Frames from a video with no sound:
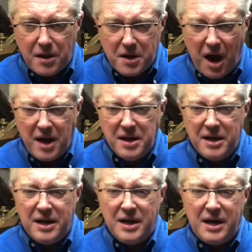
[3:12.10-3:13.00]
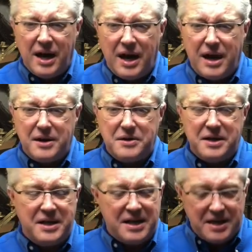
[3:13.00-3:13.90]
God,
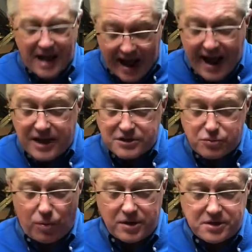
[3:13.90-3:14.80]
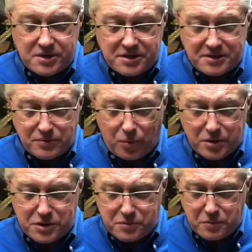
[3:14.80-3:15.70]
in Acts,
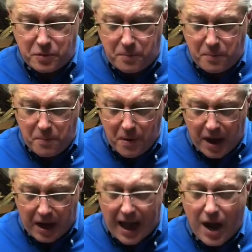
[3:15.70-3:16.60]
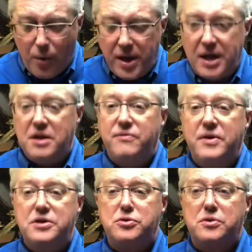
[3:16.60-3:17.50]
was allowing
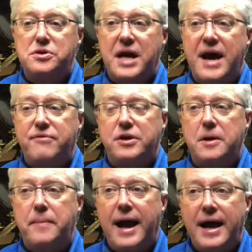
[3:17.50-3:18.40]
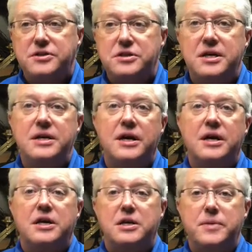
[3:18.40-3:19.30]
individuals to have the capacity
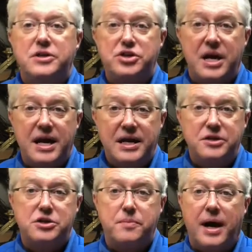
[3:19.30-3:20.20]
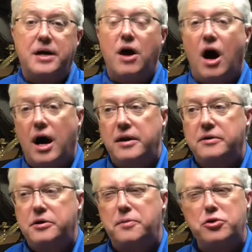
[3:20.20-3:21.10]
to be changed by God,
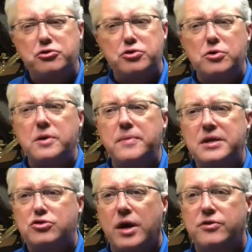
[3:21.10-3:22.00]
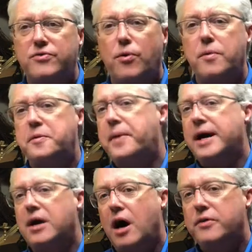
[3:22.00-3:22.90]
to truly be transformed
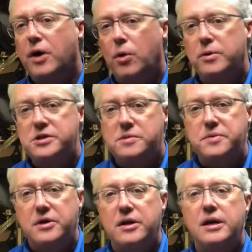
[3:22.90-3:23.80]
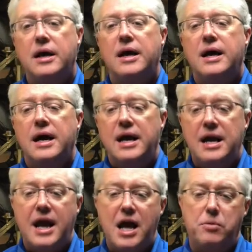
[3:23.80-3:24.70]
by God, and the Holy Spirit
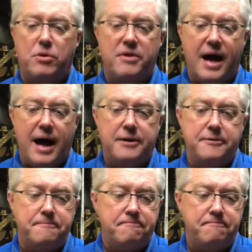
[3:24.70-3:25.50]
enabled that.